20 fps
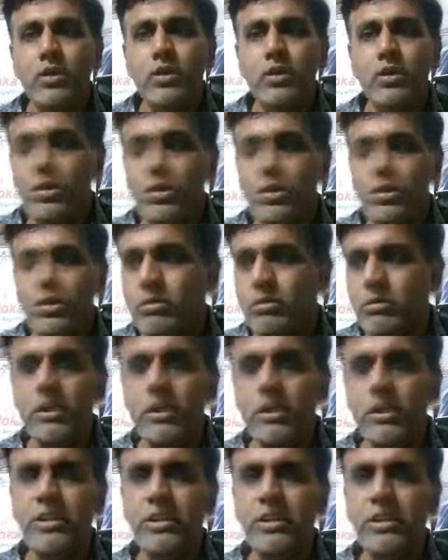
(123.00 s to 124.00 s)
old,
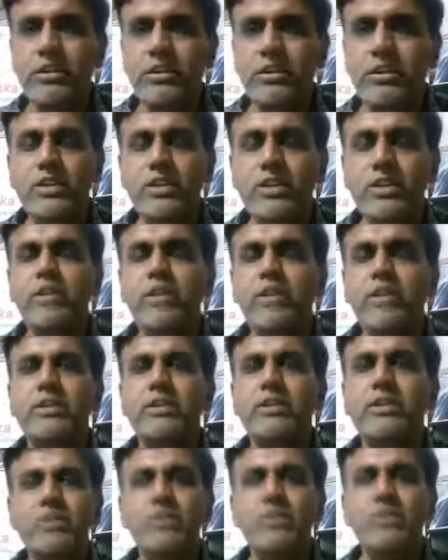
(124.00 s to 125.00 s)
probably 80 years, 90
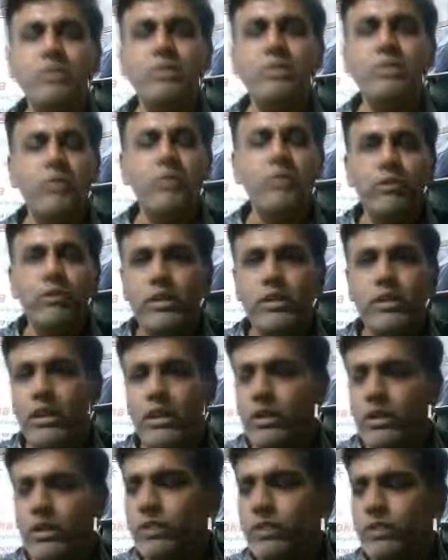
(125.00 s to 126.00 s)
years, some of them are even
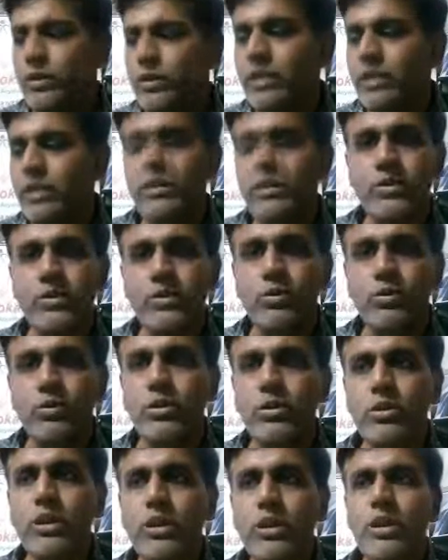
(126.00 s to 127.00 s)
120 years
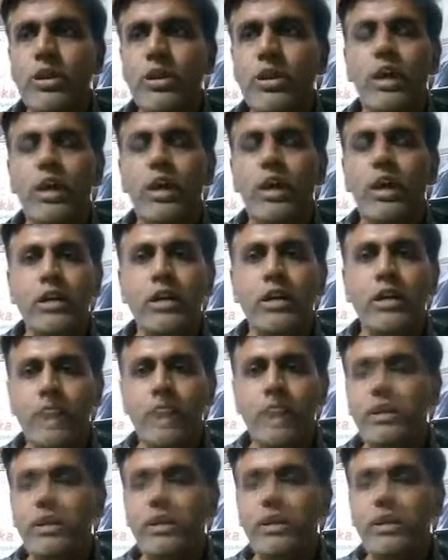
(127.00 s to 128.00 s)
old, uh,
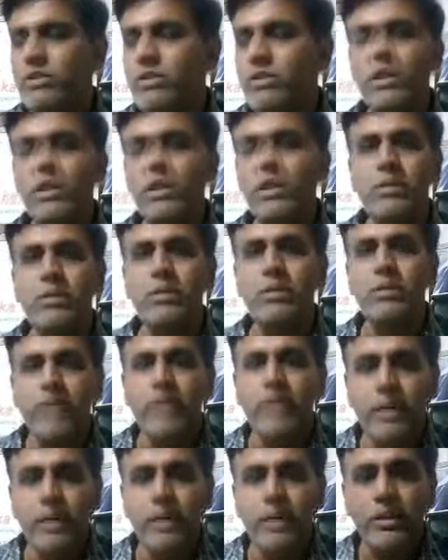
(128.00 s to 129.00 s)
where it is all in
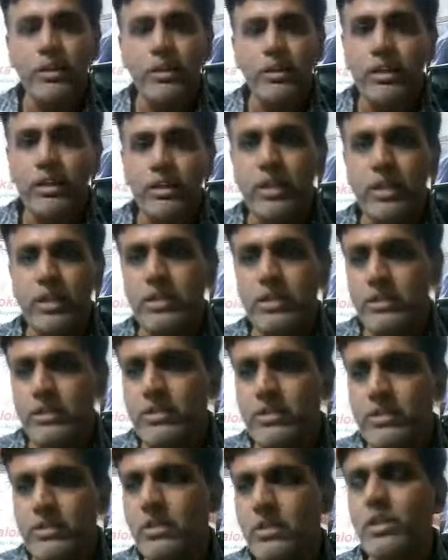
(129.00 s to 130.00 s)
dilapidated
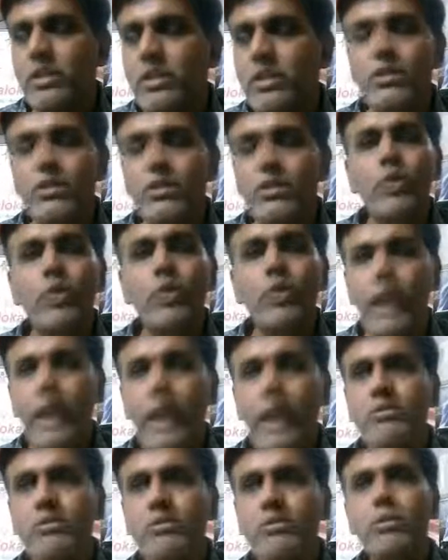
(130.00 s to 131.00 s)
conditions. So you
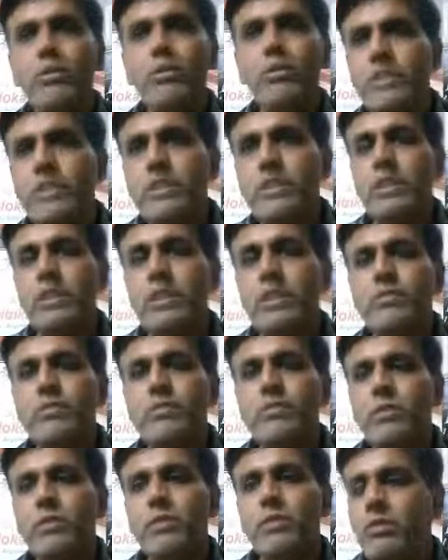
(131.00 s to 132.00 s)
have some of these schemes
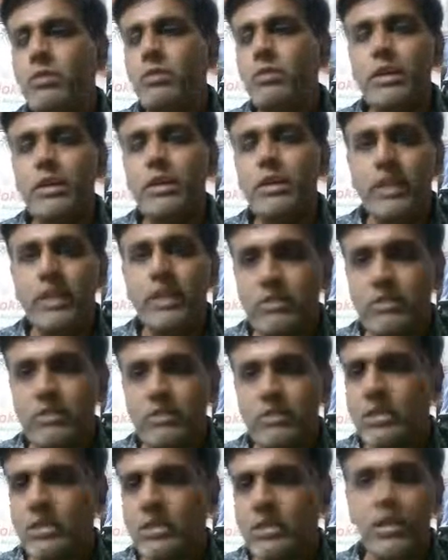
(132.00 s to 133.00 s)
from government like Sarva
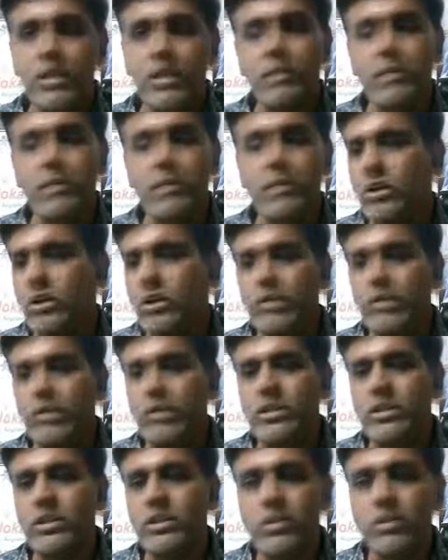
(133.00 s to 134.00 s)
Shiksha Abhiyan or
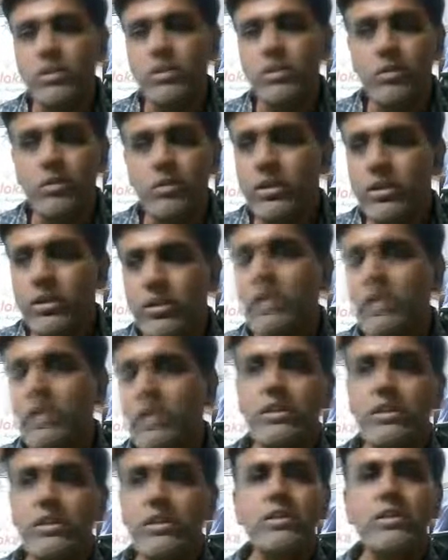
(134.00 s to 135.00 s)
various non-profit
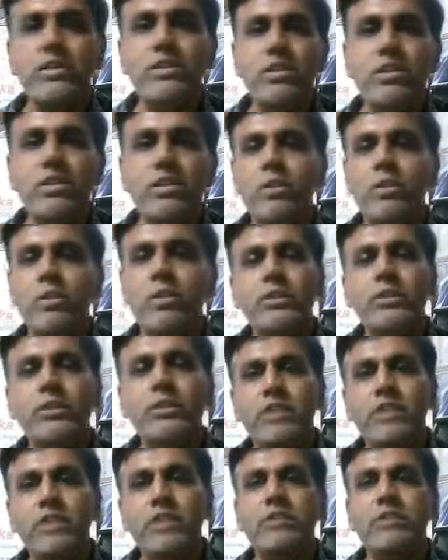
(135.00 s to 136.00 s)
organizations or corporates
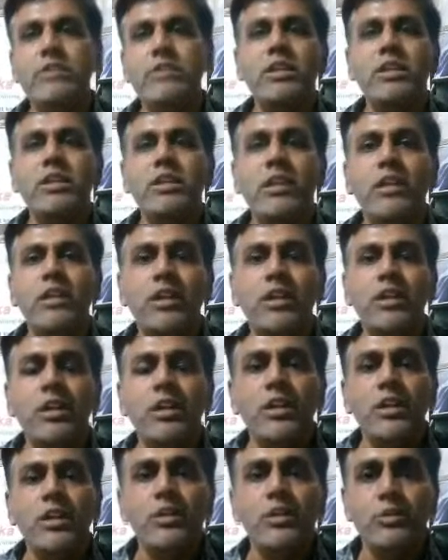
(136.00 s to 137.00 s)
investing in
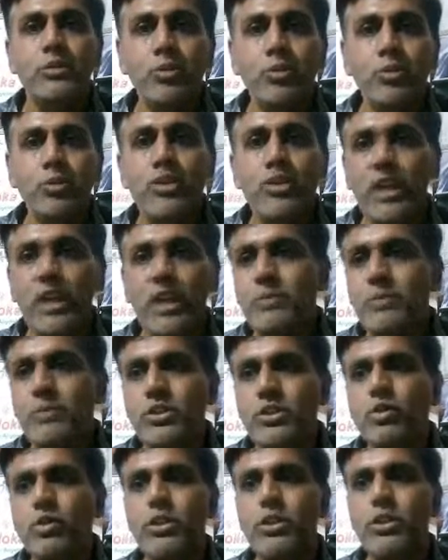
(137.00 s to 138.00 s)
sprucing up the
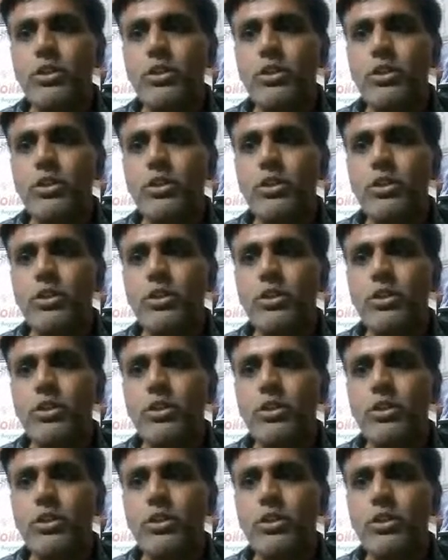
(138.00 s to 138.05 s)
school